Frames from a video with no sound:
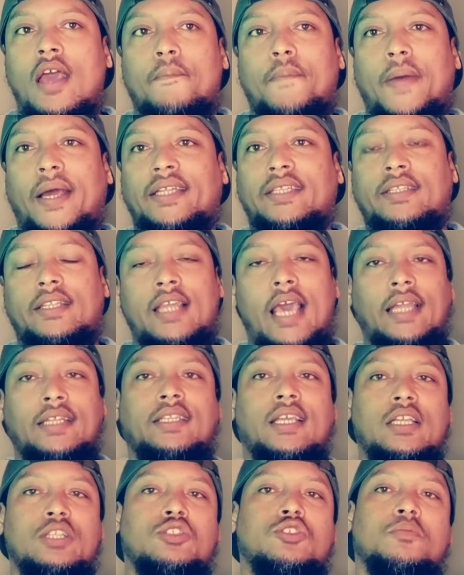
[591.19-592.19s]
but that
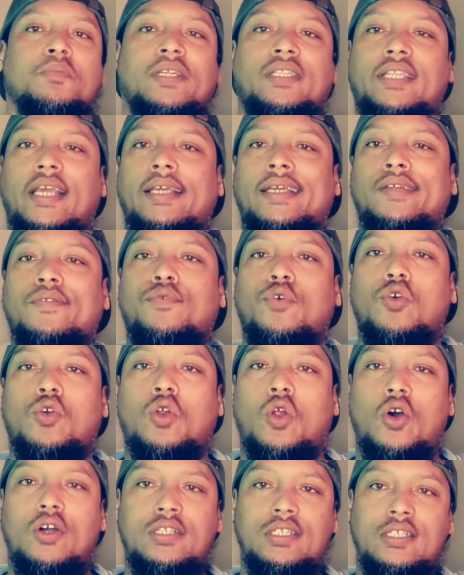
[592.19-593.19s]
tends to be taken for
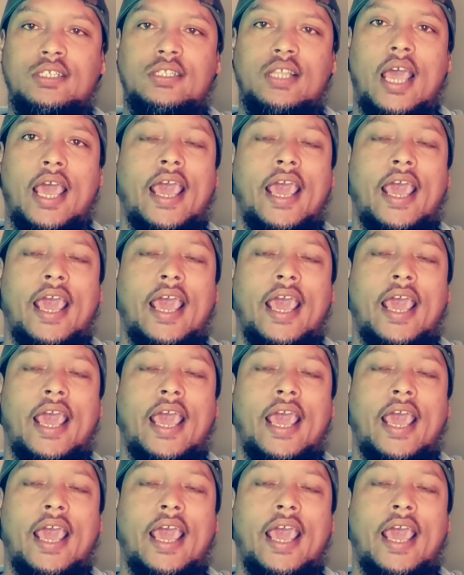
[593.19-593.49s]
granted,